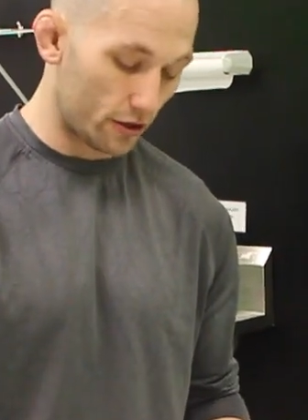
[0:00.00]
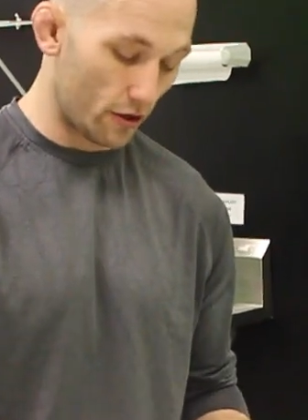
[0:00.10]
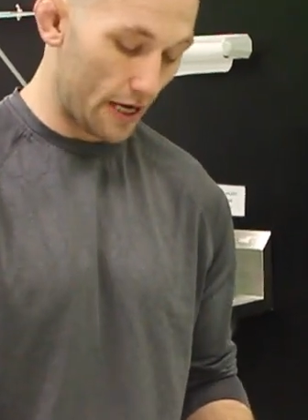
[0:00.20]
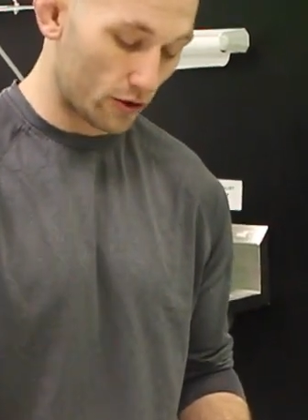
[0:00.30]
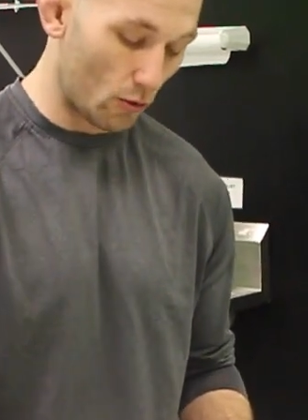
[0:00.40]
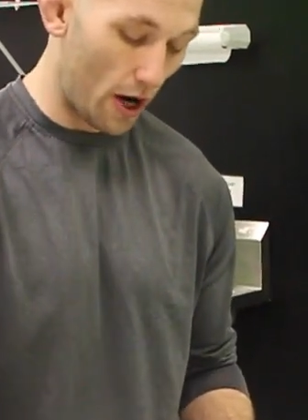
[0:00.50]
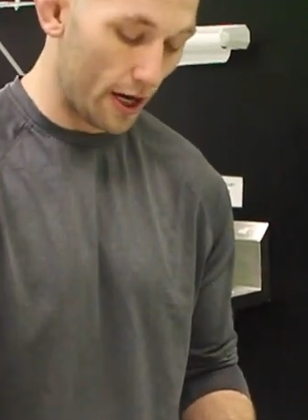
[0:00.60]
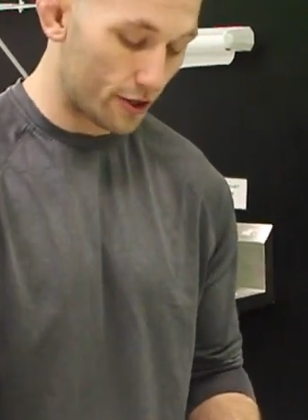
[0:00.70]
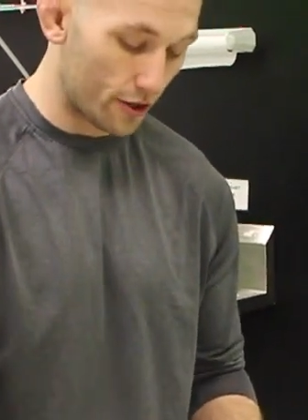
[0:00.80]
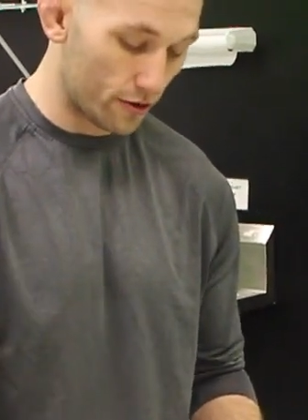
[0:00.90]
So that's
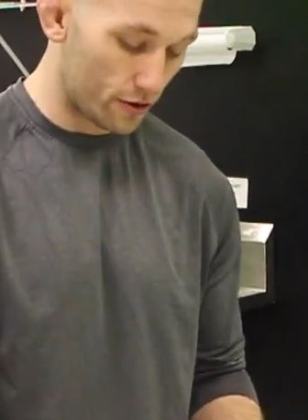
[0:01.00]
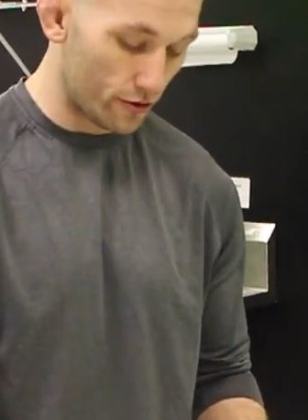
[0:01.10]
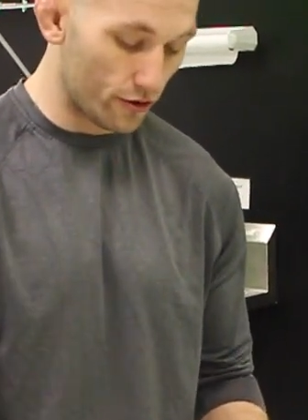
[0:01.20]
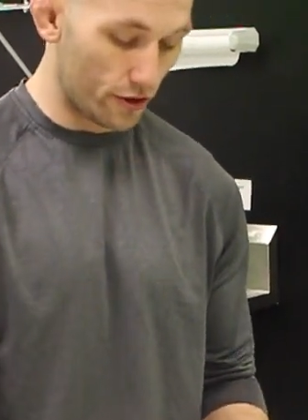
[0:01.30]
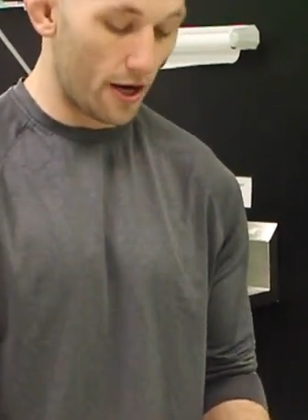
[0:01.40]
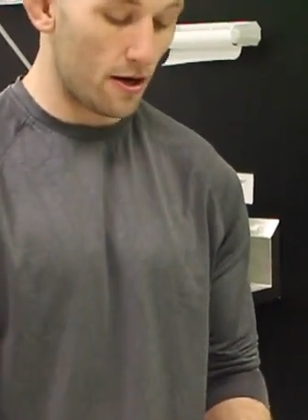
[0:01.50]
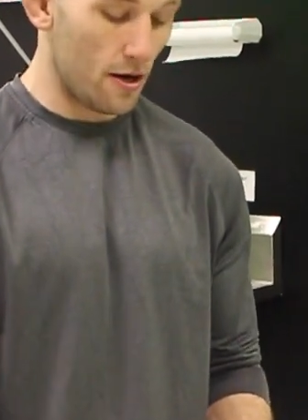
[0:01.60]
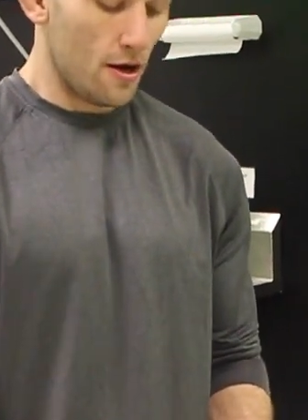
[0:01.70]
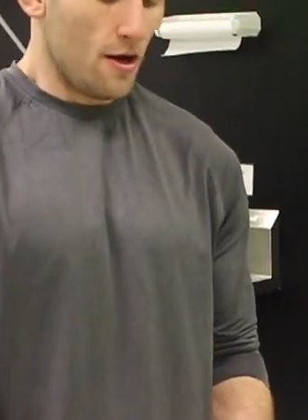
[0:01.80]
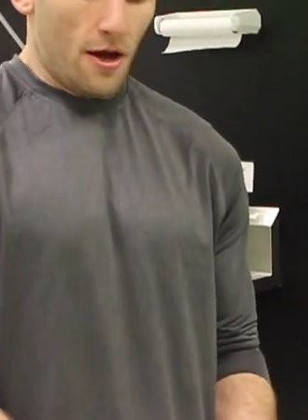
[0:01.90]
why I chose to use that.
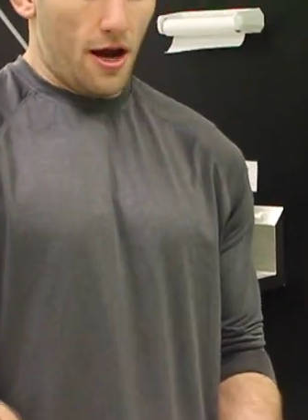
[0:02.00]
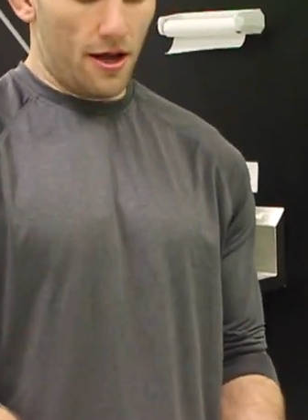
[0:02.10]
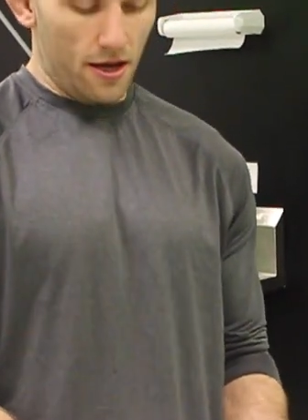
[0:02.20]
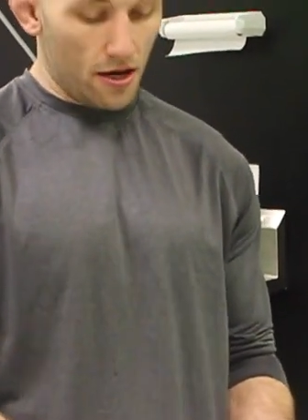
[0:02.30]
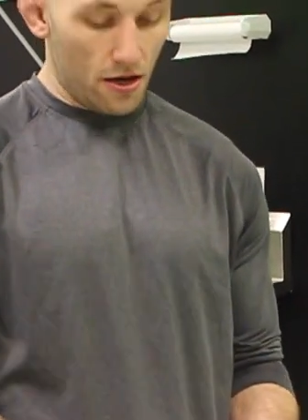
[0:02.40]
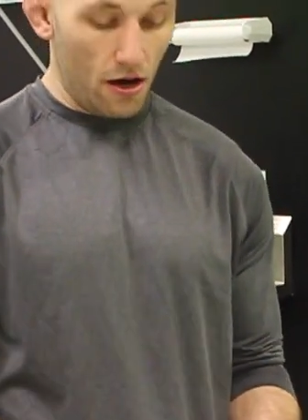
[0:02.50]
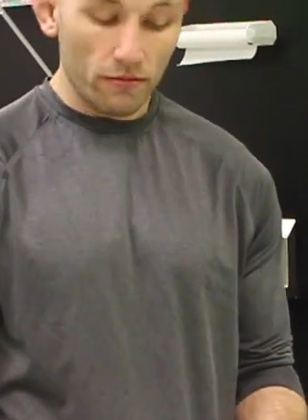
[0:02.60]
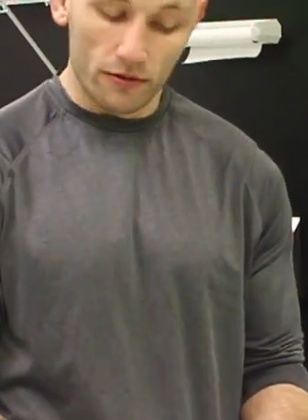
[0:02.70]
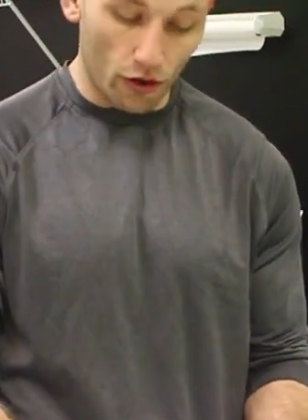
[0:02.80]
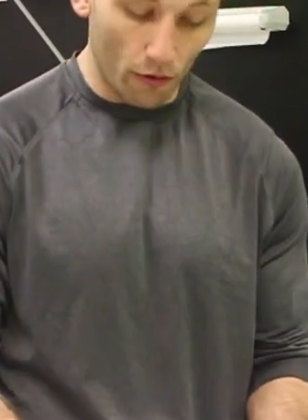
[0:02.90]
And
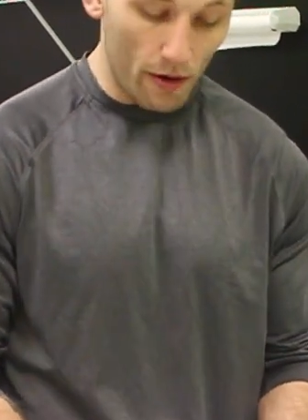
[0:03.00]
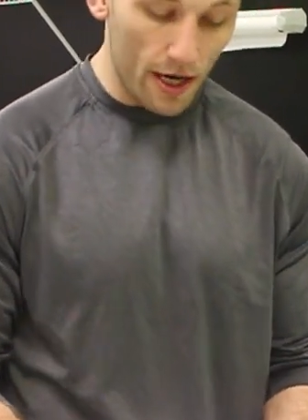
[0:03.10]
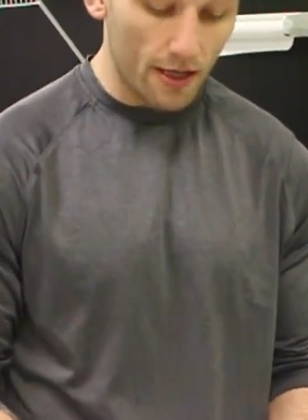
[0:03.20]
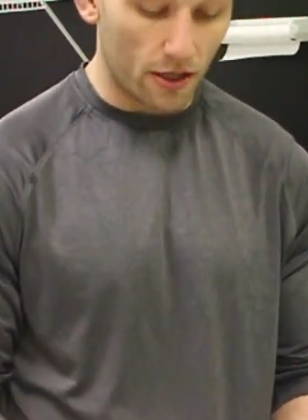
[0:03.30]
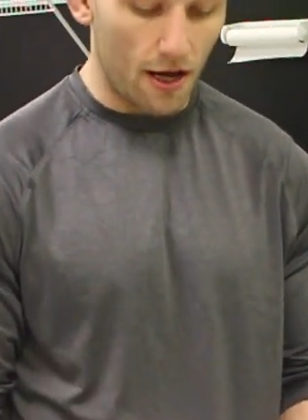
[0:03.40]
then 2 minutes